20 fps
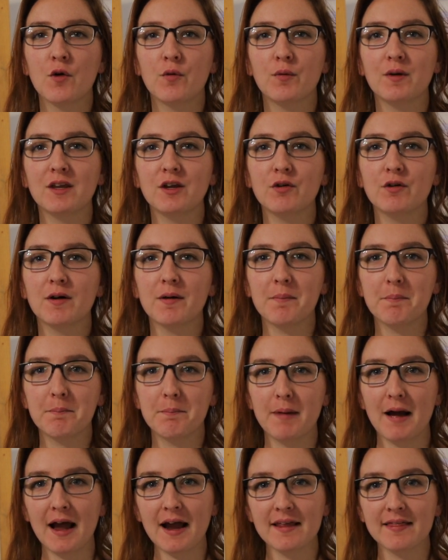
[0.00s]
when you
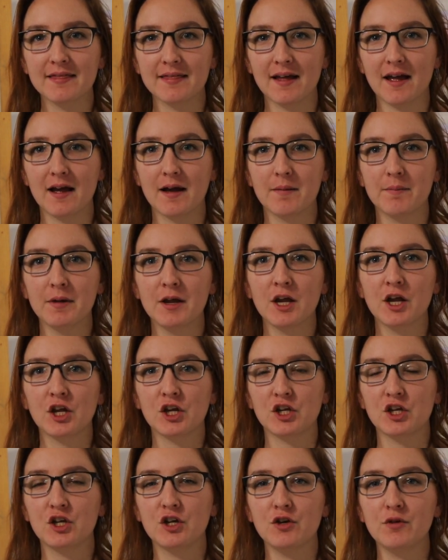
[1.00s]
combine them
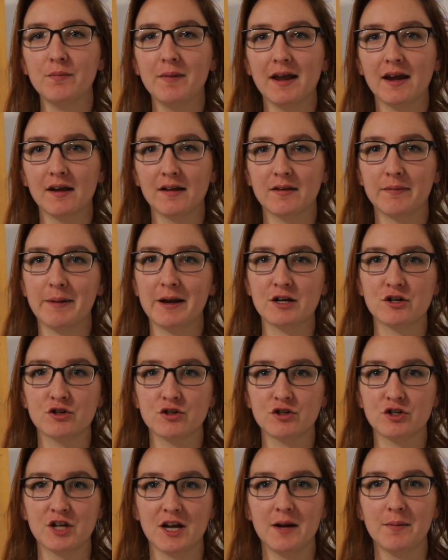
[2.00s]
you make a
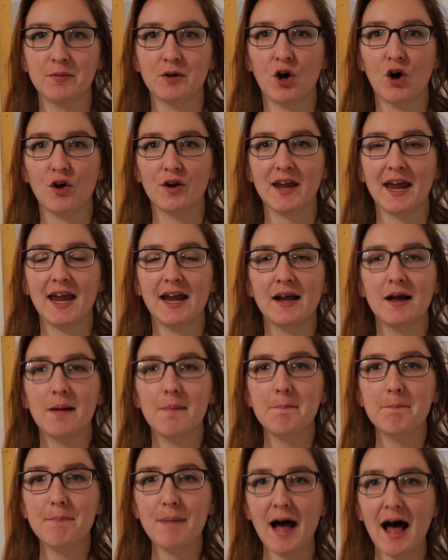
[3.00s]
special shape called a
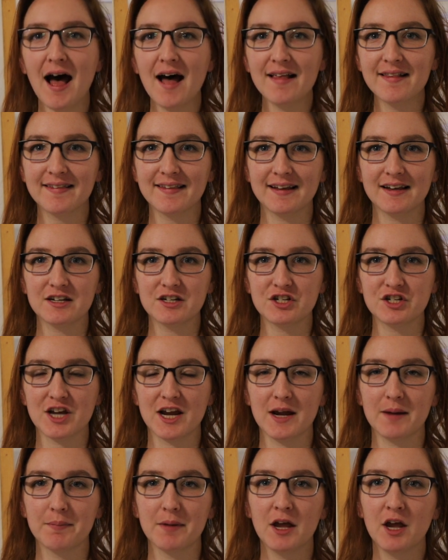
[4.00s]
composite
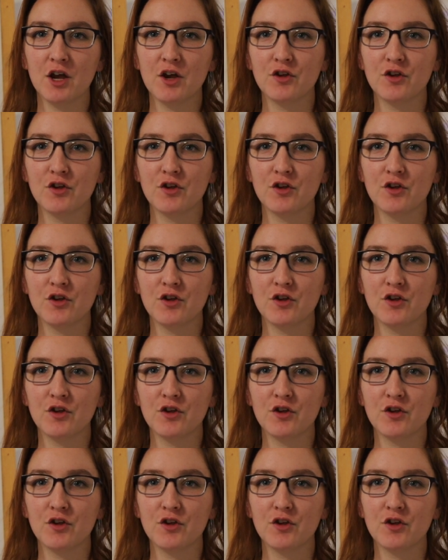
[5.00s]
shape.